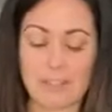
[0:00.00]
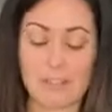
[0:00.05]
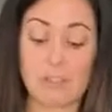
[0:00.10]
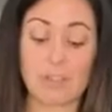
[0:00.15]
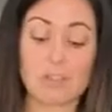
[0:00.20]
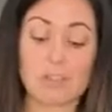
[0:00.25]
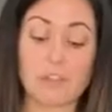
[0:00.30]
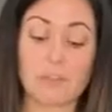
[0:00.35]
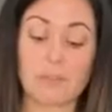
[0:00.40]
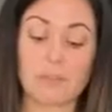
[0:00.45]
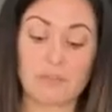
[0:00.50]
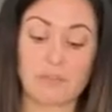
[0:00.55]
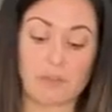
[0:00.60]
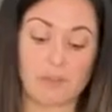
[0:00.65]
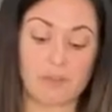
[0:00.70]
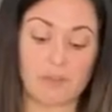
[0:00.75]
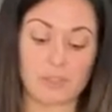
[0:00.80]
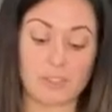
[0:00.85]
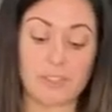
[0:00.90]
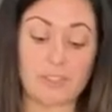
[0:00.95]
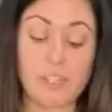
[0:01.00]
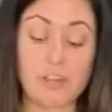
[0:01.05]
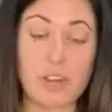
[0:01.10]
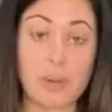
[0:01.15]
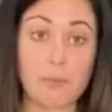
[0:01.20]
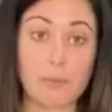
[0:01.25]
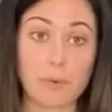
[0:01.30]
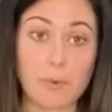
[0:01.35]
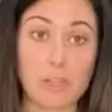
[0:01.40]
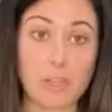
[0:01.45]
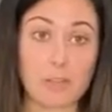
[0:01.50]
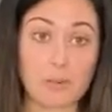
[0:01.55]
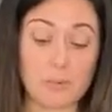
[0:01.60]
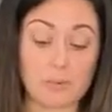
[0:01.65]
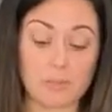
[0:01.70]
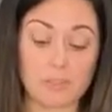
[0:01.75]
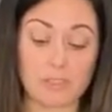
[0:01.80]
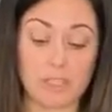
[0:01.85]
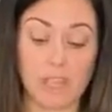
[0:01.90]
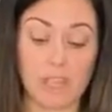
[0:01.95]
told y'all before, for syrup we
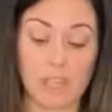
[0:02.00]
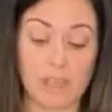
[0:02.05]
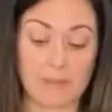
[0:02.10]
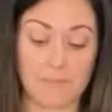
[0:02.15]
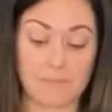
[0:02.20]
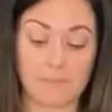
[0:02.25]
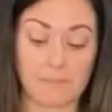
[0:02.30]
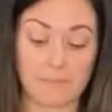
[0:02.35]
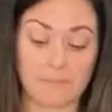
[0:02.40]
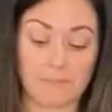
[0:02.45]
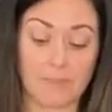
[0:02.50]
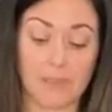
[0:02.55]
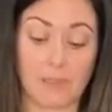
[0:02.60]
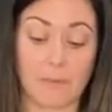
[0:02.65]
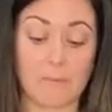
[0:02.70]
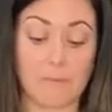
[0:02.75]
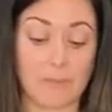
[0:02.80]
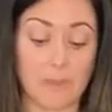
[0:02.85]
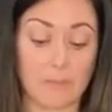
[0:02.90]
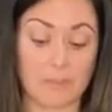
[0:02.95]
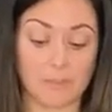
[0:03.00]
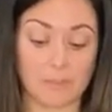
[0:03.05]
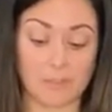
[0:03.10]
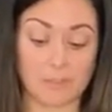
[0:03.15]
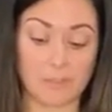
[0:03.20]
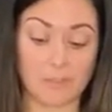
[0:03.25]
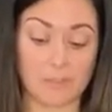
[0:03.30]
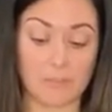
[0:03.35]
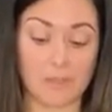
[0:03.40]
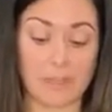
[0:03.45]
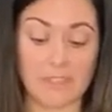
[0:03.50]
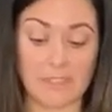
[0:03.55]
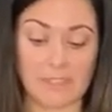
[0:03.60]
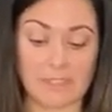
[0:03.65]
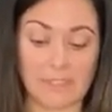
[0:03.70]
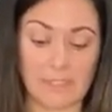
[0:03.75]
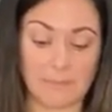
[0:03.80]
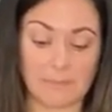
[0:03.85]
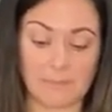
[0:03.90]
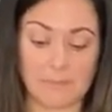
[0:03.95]
use maple syrup. You want to get
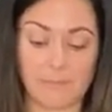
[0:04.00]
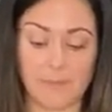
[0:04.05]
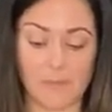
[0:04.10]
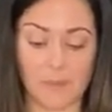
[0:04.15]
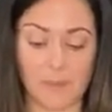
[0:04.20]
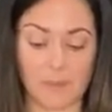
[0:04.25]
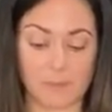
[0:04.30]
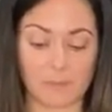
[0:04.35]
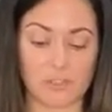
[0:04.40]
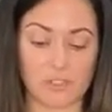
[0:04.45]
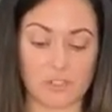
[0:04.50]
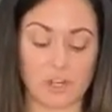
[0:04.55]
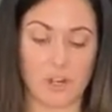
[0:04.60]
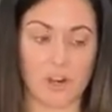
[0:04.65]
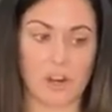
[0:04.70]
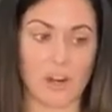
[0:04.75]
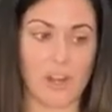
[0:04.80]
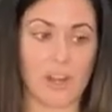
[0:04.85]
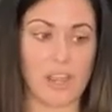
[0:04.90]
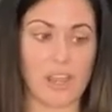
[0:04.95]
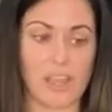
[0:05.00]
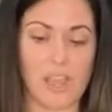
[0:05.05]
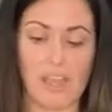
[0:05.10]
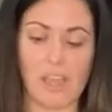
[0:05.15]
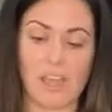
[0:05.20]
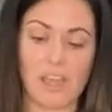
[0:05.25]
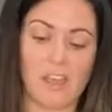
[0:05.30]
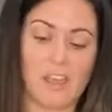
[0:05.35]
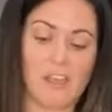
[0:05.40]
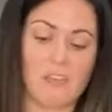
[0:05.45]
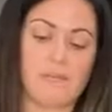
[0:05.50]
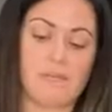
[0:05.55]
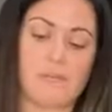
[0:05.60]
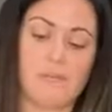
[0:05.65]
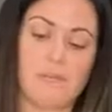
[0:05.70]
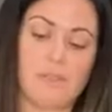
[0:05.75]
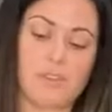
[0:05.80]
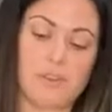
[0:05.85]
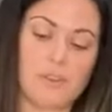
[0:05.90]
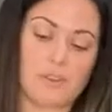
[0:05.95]
that big old jar of
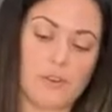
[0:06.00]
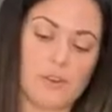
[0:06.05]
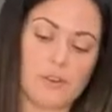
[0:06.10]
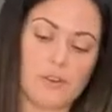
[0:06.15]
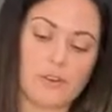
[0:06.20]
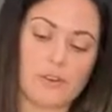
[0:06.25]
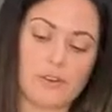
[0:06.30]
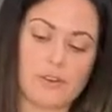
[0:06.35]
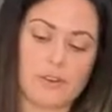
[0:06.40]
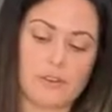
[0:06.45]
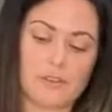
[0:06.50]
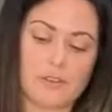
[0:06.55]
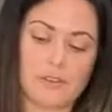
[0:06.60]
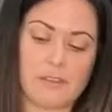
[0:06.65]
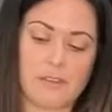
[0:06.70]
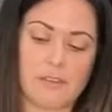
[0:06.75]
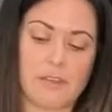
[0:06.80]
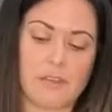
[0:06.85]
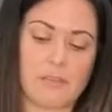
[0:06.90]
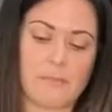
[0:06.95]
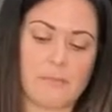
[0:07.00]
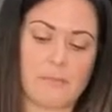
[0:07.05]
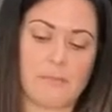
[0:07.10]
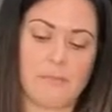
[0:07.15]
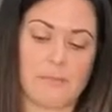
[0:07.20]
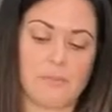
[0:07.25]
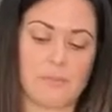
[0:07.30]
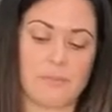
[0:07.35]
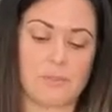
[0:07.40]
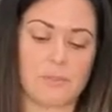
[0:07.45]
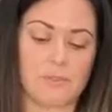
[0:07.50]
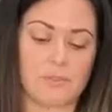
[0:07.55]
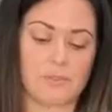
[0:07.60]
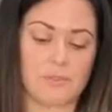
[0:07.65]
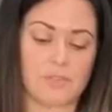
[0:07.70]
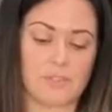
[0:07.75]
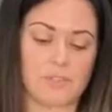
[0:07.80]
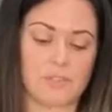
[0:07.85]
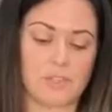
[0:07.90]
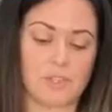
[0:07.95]
pure maple
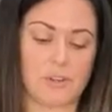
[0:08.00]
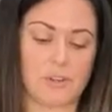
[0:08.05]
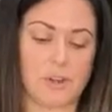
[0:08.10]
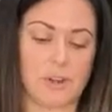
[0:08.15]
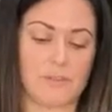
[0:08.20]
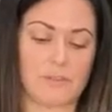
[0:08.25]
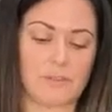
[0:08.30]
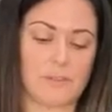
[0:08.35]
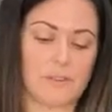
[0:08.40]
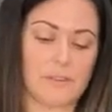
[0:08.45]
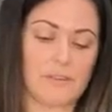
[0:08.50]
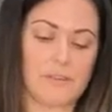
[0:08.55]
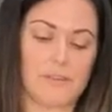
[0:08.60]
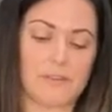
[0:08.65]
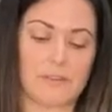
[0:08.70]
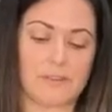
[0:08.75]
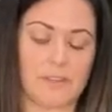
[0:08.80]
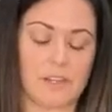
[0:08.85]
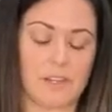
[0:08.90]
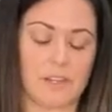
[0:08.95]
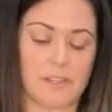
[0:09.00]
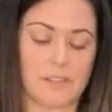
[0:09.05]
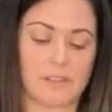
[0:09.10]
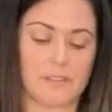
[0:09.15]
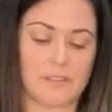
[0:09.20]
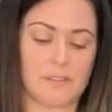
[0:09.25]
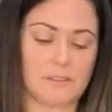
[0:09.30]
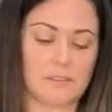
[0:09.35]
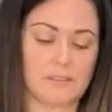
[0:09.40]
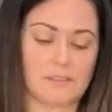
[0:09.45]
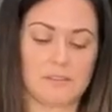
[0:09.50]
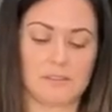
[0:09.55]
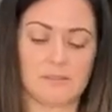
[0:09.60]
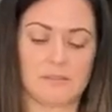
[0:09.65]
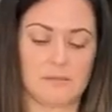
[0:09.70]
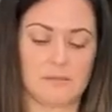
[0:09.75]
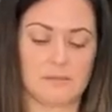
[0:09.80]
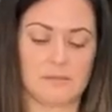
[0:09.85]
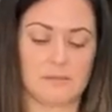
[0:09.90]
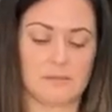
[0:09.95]
syrup, not
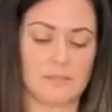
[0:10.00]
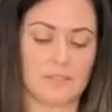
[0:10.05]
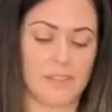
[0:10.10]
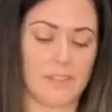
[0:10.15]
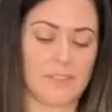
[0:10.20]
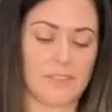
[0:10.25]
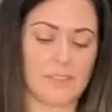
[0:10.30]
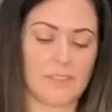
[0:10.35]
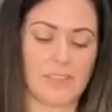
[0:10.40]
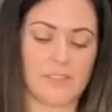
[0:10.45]
the